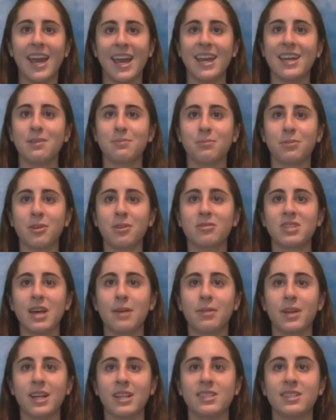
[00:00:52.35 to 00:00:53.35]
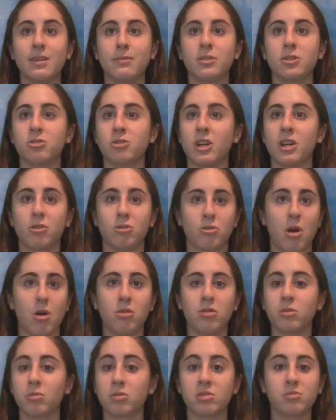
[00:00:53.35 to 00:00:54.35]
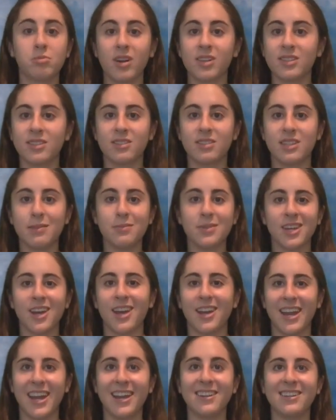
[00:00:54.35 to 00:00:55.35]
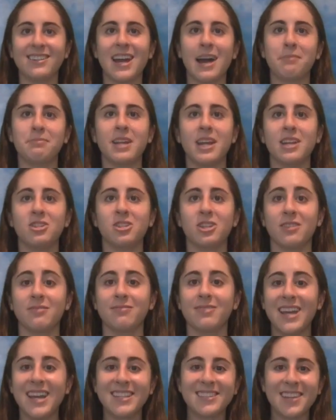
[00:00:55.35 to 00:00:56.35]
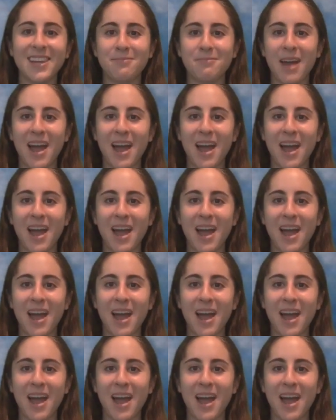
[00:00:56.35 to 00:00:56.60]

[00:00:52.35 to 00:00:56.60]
and it proves that plants demonstrate growth, response to stimuli, and adaptation. It's like